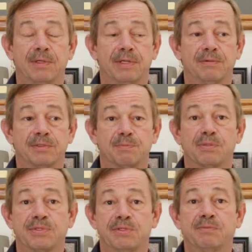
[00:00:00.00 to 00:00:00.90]
It was
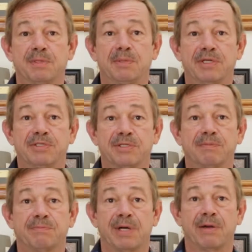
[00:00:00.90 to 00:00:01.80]
presumably
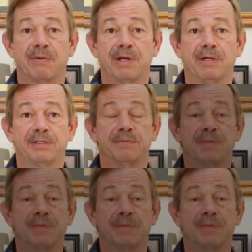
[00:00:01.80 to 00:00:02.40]
shipped by rail to